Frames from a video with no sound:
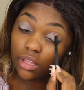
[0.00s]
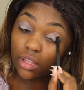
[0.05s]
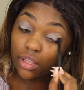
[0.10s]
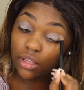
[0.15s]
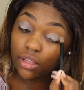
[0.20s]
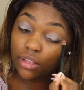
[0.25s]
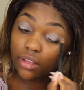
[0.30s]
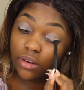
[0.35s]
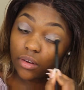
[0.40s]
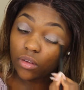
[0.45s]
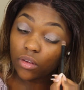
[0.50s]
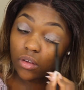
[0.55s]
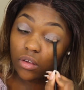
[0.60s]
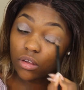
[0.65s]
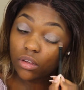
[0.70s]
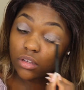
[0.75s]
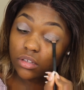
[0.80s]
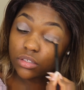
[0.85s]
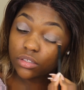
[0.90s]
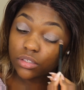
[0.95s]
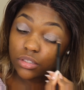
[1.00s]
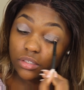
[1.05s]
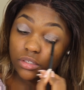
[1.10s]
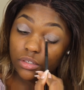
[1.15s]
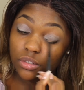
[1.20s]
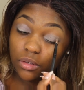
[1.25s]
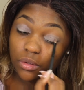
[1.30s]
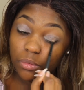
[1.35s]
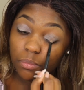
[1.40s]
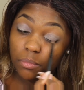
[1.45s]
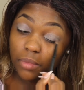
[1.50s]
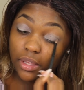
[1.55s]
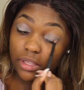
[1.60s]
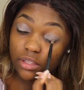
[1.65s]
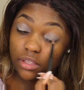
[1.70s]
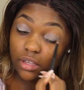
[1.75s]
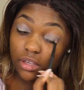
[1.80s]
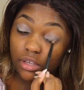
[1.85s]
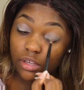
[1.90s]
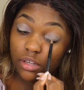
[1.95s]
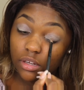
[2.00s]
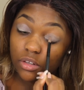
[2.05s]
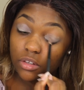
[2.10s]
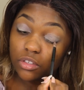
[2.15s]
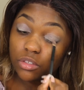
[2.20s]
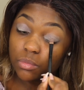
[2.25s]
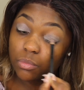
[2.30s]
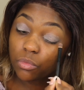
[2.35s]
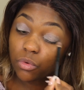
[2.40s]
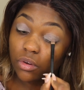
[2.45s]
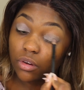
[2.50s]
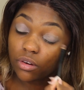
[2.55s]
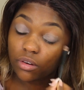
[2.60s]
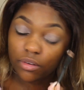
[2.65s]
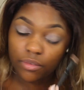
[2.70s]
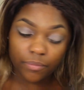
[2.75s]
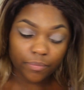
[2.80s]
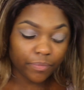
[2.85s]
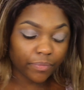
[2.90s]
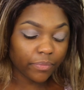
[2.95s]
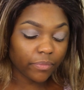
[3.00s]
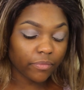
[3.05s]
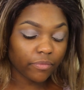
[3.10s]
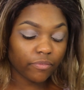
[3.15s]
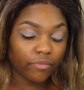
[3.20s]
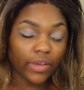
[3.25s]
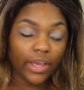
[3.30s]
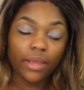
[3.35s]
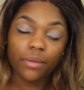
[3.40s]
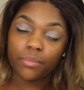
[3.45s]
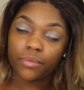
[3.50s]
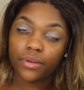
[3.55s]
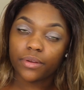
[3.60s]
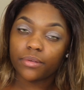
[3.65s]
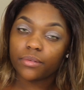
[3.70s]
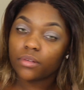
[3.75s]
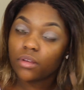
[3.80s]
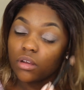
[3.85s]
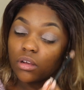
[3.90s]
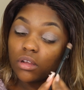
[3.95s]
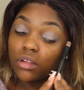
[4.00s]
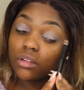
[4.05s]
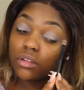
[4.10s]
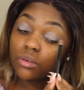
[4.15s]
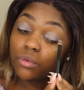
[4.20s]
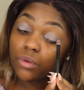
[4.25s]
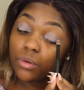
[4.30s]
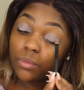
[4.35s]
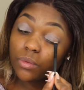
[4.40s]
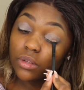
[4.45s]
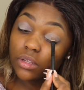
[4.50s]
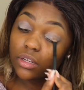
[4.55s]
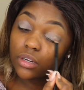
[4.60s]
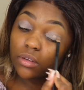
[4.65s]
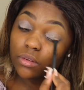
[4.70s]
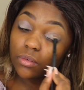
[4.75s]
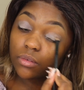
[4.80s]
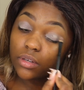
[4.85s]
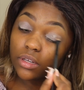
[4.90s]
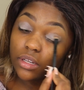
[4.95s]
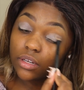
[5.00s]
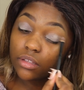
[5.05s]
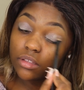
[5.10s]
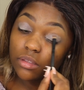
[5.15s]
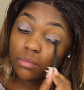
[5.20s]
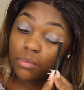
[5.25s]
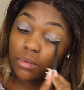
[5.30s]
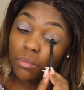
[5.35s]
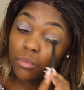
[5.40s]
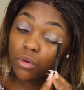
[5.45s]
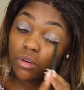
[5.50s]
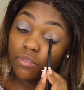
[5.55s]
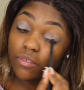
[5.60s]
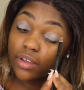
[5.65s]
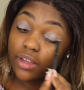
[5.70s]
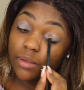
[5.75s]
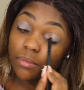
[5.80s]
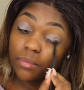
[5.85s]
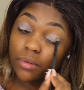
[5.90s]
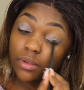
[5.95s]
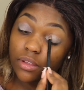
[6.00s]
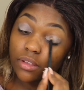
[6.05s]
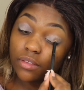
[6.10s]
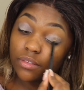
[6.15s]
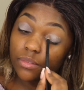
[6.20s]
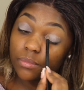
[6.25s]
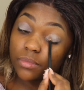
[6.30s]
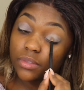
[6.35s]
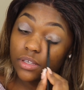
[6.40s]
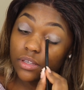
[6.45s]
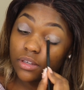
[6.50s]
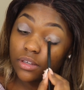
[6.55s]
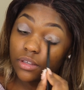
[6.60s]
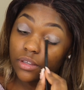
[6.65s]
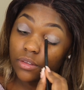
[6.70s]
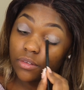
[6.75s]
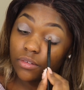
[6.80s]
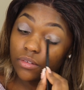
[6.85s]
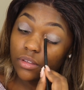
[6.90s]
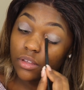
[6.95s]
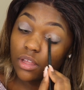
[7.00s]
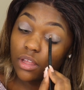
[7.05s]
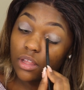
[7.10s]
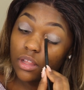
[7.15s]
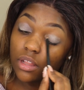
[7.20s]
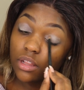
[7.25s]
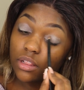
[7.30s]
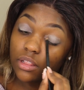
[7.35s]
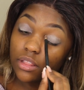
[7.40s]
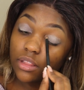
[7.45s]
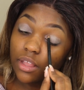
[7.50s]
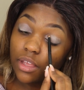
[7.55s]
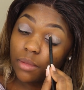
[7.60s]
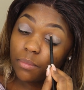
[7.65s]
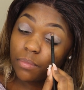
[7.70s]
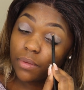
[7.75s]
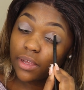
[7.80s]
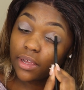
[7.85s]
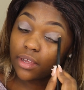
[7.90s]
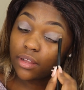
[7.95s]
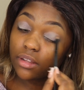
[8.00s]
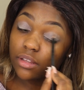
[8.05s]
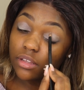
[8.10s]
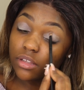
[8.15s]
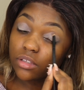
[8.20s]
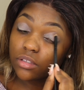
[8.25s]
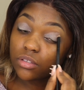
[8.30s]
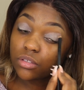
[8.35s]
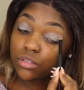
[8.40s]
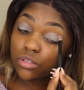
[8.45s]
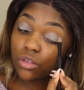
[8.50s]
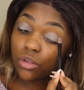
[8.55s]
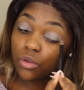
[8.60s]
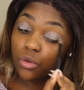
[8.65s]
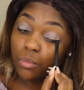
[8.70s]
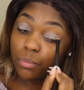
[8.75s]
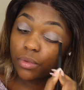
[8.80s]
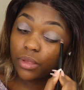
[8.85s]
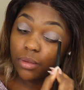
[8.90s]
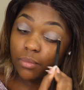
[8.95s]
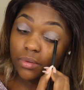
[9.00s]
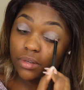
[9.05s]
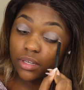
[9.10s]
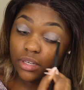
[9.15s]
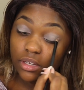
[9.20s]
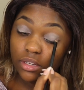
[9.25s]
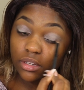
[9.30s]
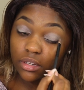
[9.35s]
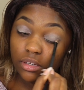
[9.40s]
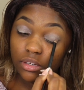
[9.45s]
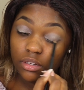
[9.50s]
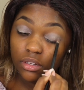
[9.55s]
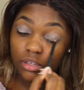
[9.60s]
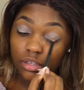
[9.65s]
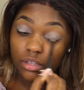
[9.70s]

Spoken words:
and also make the colors more vibrant. Although we really don't need it to be more vibrant because I'm telling you, that palette is so pigmented.